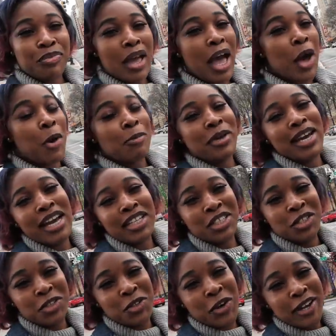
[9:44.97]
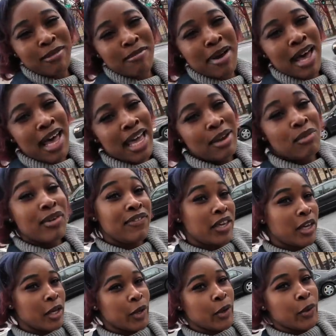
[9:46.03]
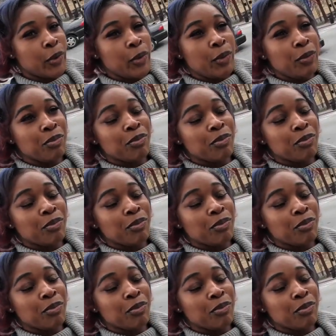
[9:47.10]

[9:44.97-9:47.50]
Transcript: I hope you guys enjoyed my review.